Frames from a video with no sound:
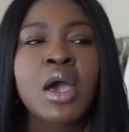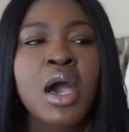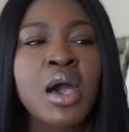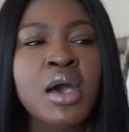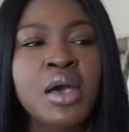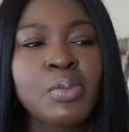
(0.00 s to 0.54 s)

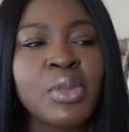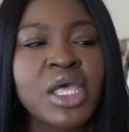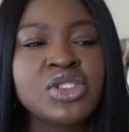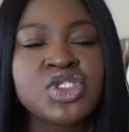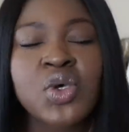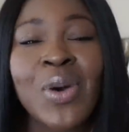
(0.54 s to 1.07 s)

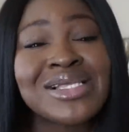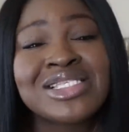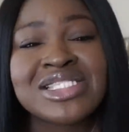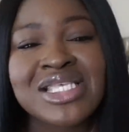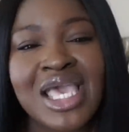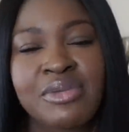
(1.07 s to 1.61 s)
And so I
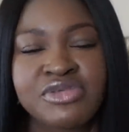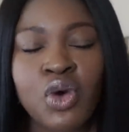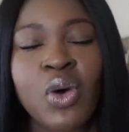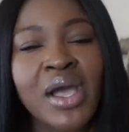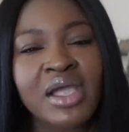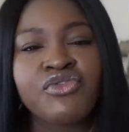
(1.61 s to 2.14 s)
just kept
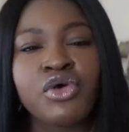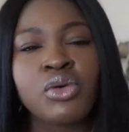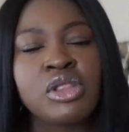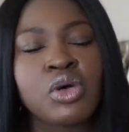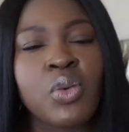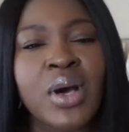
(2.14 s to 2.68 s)
quiet for a
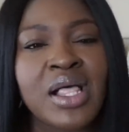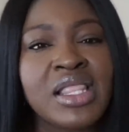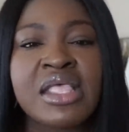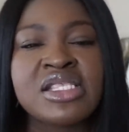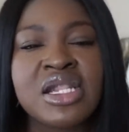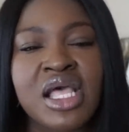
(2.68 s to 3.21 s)
little while.
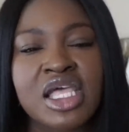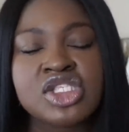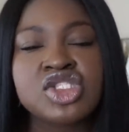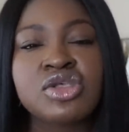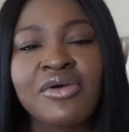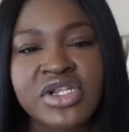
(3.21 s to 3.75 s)
I did like a
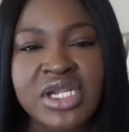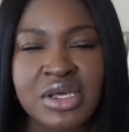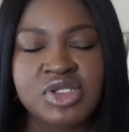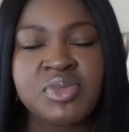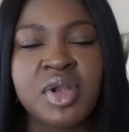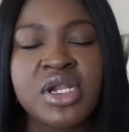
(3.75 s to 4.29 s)
soft
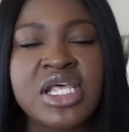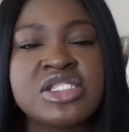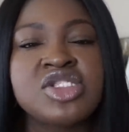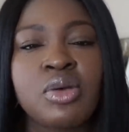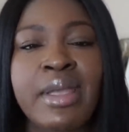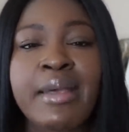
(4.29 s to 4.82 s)
announcement on
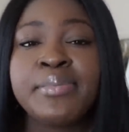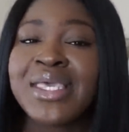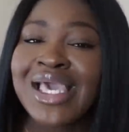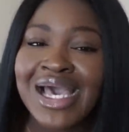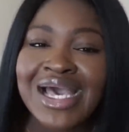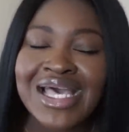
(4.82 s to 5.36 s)
Instagram
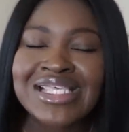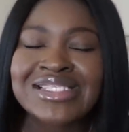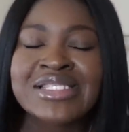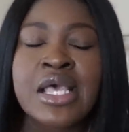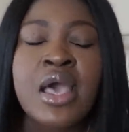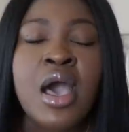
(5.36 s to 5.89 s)

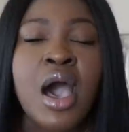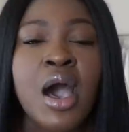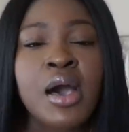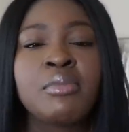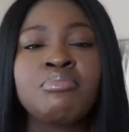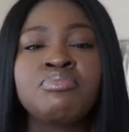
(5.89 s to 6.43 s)
because
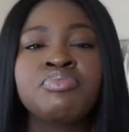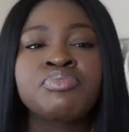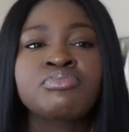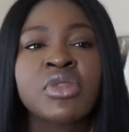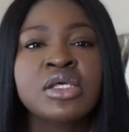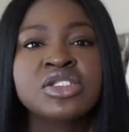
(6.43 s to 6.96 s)

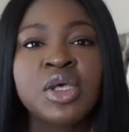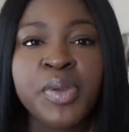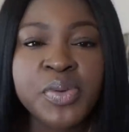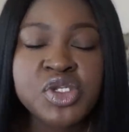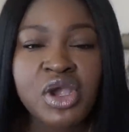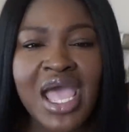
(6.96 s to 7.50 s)
some
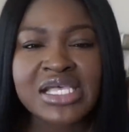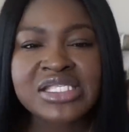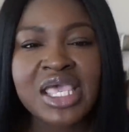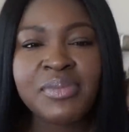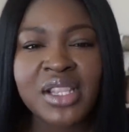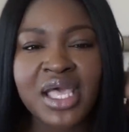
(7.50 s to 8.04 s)
people started
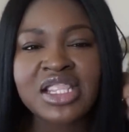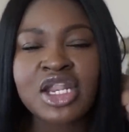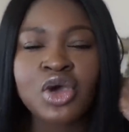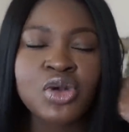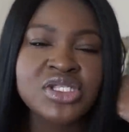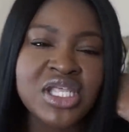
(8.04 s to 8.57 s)
asking me, like, they
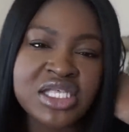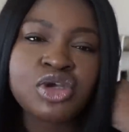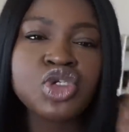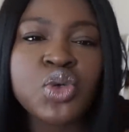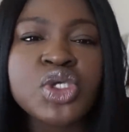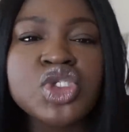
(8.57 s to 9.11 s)
noticed that I
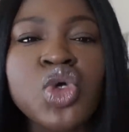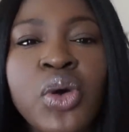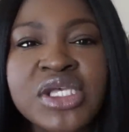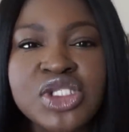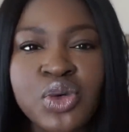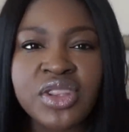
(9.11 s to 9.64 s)
started doing
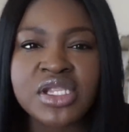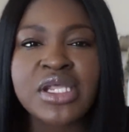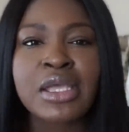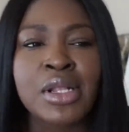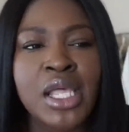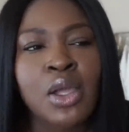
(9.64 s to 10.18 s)
stories during the
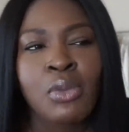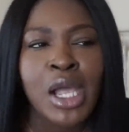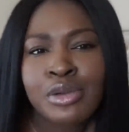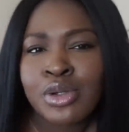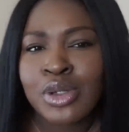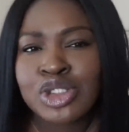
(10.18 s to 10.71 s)
day. They're like, why are
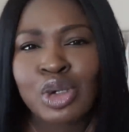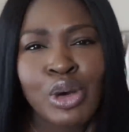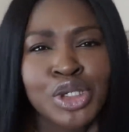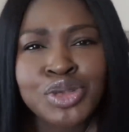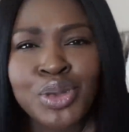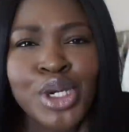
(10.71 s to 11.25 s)
you doing
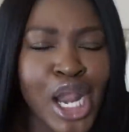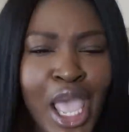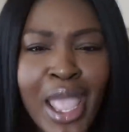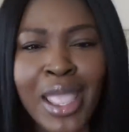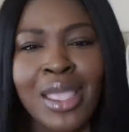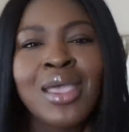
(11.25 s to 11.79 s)
stories during the
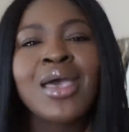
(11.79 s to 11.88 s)
day?